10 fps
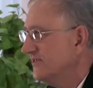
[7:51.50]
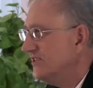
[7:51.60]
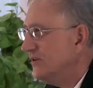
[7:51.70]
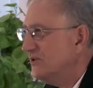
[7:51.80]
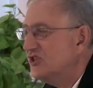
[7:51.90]

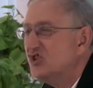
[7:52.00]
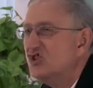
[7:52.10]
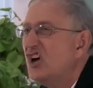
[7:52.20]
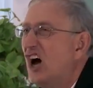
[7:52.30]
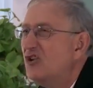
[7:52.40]
She was
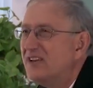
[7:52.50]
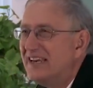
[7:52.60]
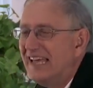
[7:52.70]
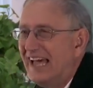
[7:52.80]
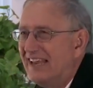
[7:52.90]

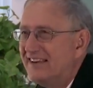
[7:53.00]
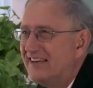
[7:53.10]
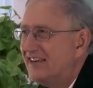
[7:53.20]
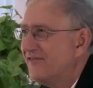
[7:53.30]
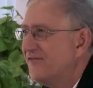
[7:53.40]
totally
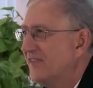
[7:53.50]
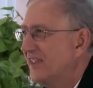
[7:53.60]
anti.